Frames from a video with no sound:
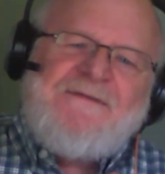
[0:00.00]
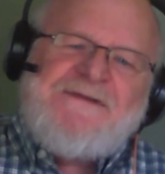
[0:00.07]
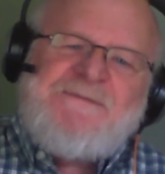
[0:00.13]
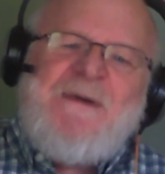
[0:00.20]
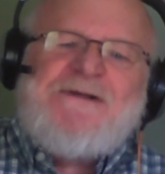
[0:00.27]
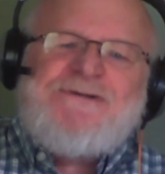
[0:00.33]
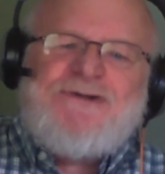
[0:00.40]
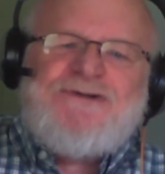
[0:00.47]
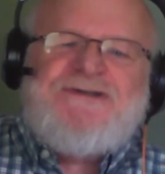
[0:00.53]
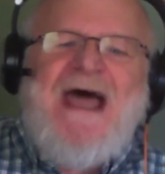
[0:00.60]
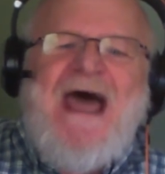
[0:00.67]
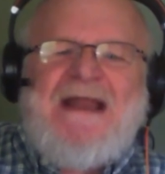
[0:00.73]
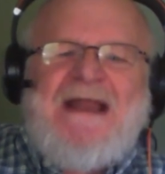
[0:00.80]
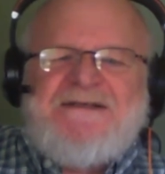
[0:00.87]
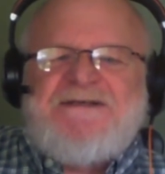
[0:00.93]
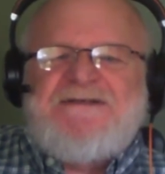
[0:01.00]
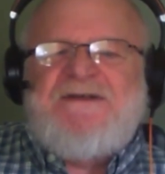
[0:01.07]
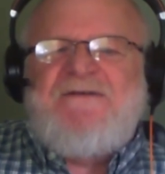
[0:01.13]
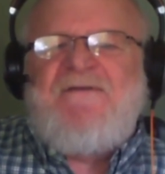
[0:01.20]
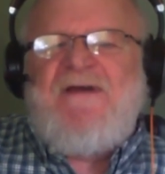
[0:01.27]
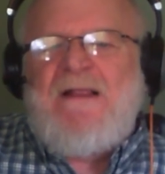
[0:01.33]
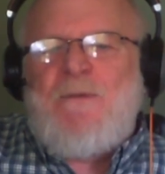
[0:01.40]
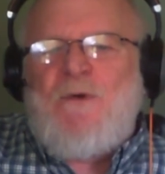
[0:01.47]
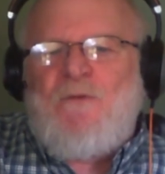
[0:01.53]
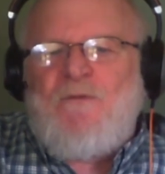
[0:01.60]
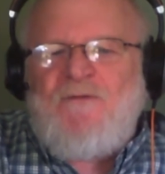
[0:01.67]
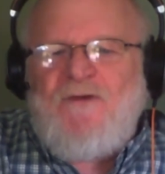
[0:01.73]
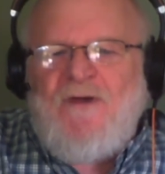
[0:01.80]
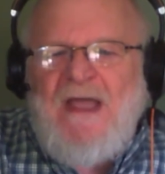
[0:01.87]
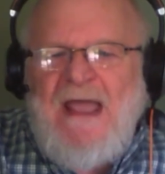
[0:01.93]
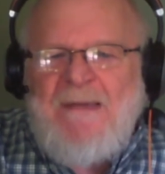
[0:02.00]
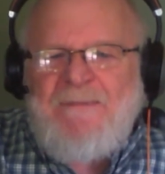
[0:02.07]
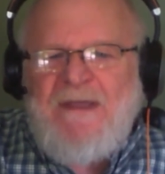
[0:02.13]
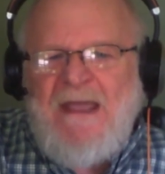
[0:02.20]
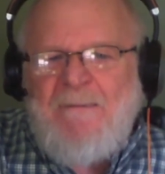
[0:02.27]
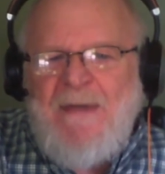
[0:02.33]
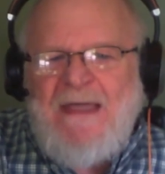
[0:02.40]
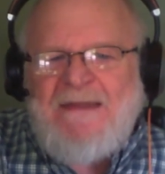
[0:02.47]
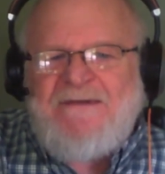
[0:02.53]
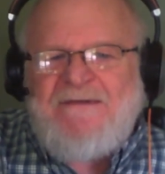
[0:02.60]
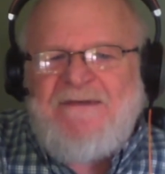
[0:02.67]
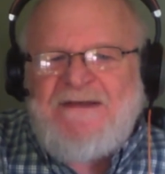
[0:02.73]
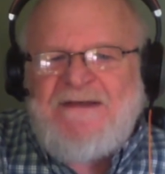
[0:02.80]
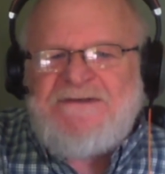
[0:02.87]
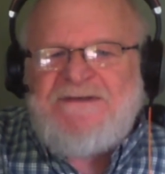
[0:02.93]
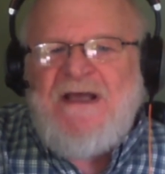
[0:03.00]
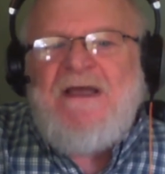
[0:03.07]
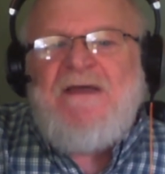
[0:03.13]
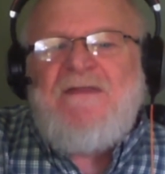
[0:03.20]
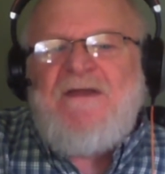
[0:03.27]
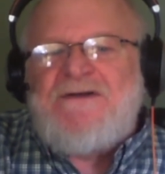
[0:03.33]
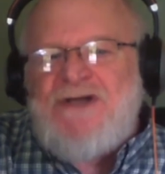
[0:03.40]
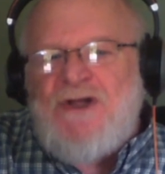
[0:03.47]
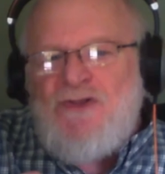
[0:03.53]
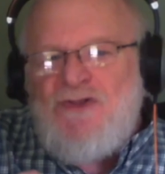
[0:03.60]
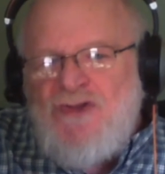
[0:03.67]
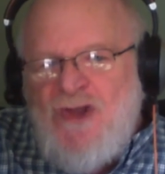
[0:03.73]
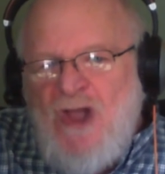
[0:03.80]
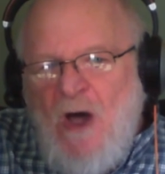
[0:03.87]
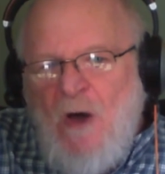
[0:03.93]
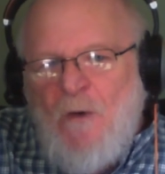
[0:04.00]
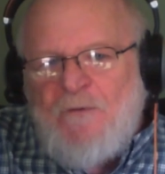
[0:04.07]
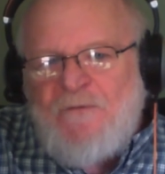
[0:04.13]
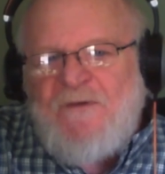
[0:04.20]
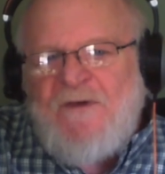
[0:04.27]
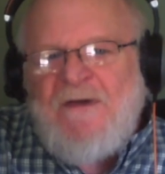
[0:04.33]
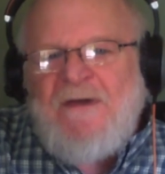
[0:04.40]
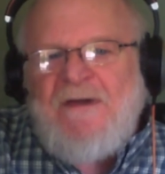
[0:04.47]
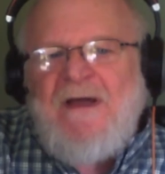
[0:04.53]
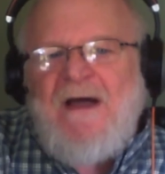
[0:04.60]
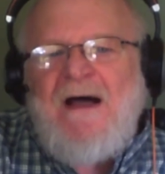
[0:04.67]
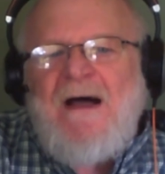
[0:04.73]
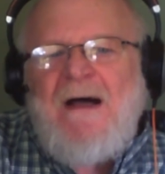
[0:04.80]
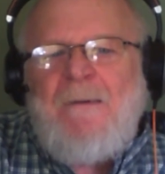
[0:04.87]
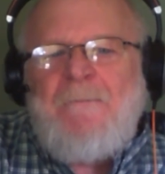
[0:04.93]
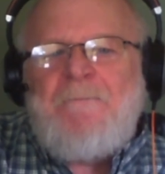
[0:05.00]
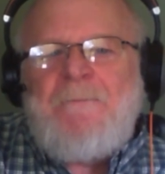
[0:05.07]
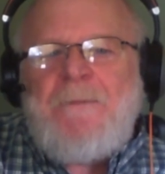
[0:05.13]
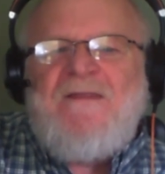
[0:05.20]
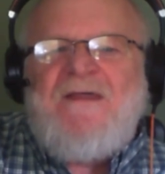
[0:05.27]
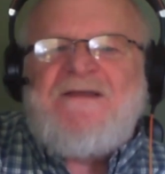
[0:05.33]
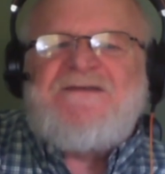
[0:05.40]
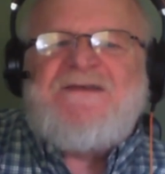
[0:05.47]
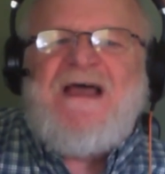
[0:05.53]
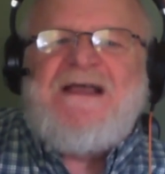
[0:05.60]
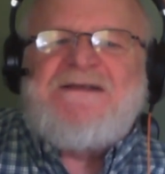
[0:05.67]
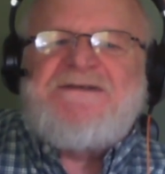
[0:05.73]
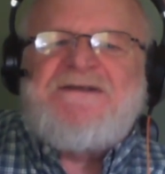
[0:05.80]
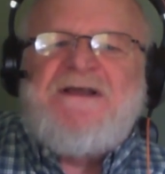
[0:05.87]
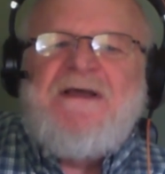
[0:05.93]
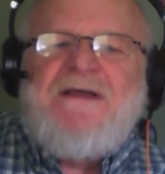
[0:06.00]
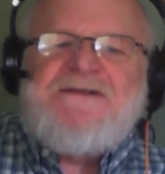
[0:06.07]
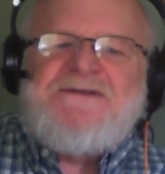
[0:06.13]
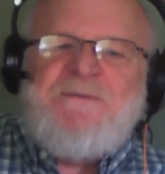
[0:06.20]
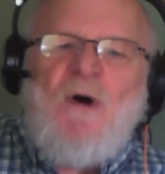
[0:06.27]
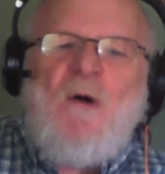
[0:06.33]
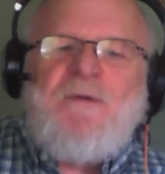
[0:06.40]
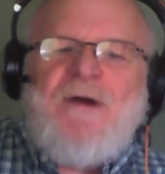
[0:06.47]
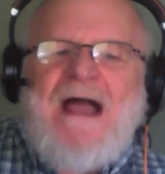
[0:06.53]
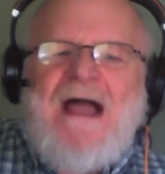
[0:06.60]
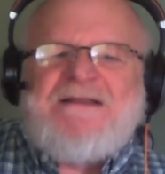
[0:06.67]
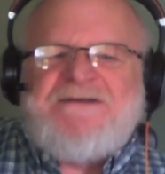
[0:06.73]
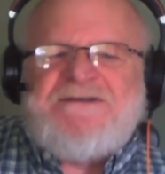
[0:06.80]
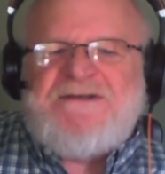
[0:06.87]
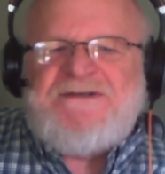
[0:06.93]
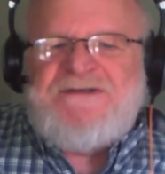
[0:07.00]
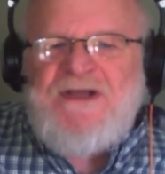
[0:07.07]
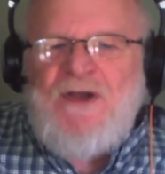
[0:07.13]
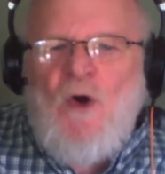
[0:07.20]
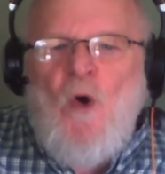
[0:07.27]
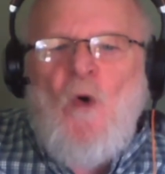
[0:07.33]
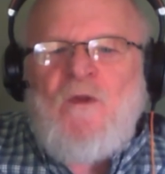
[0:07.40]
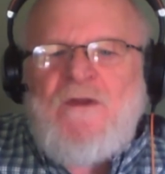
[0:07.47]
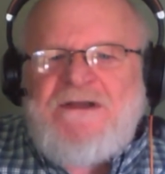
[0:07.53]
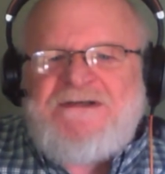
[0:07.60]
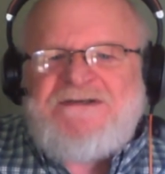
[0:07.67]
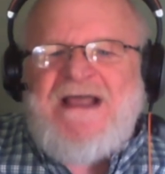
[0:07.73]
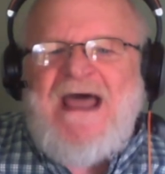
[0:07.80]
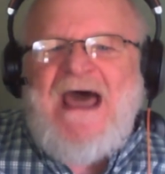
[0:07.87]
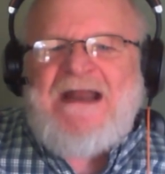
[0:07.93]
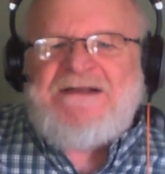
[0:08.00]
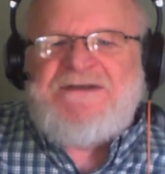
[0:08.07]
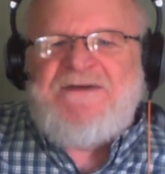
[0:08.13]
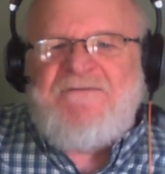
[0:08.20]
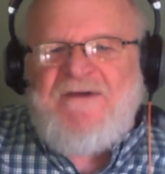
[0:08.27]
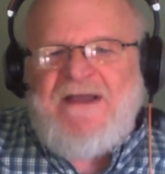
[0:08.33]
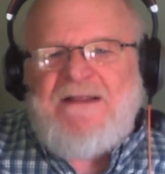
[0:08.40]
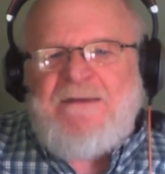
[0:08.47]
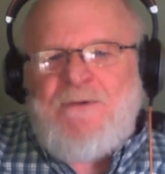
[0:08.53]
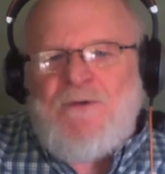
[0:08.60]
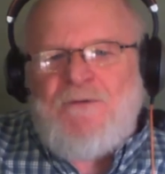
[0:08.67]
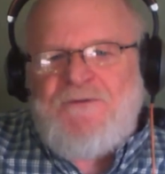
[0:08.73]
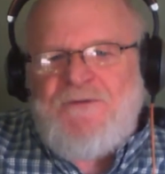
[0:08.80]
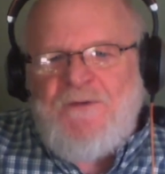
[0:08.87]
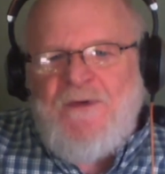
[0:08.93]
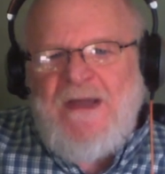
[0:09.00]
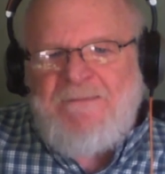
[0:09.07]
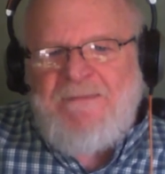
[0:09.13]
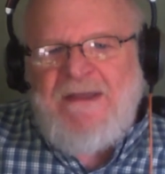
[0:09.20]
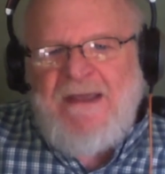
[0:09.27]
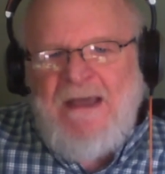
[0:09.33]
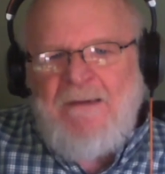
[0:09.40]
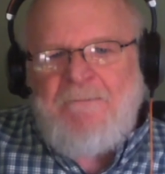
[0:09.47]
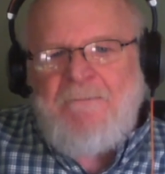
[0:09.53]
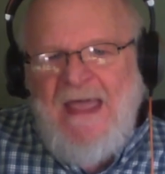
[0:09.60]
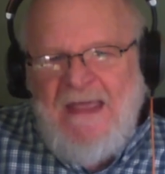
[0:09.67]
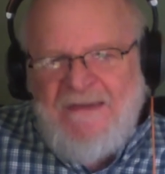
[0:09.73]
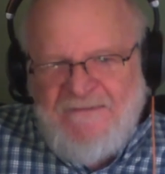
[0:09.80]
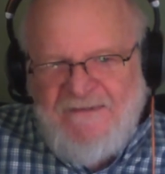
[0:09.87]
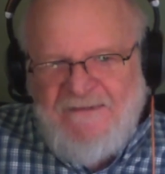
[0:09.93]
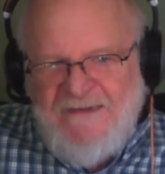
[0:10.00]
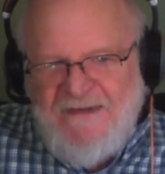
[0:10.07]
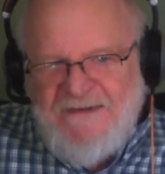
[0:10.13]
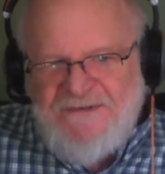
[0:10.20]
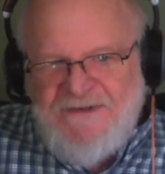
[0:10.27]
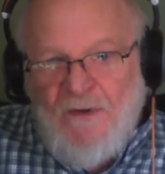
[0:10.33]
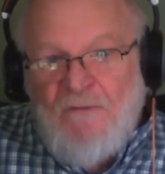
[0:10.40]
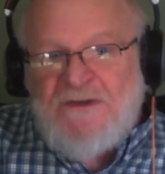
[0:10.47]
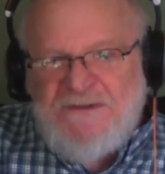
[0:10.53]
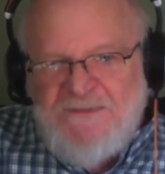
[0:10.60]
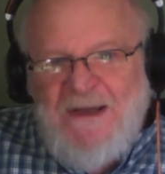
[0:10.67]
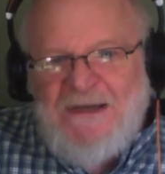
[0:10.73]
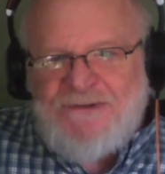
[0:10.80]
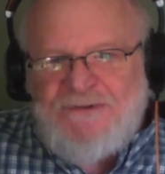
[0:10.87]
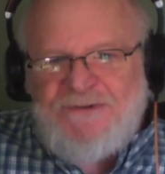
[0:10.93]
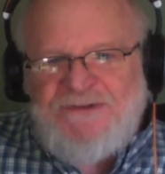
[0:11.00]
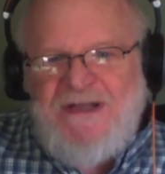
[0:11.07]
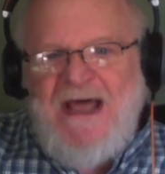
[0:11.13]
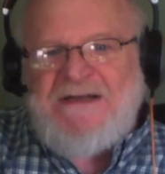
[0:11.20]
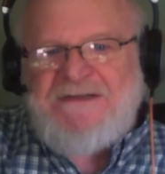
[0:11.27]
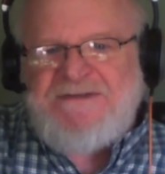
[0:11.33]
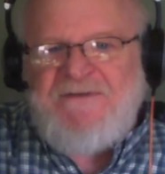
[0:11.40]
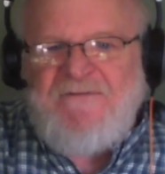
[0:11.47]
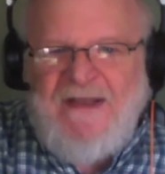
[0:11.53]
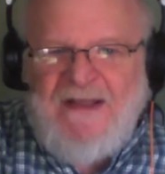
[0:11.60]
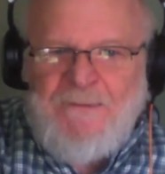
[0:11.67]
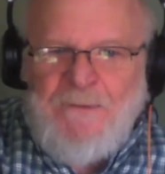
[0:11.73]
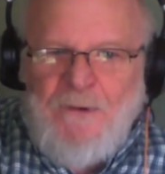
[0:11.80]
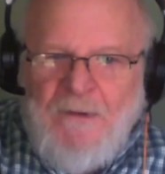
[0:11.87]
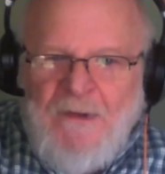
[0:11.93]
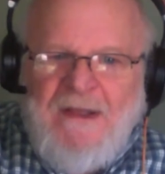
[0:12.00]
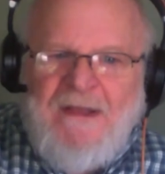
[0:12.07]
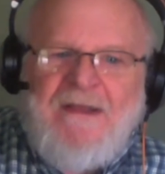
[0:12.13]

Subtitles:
special statuses available to APM entities, there's a note that says small practice is the only status available to APM entities, the only special status available.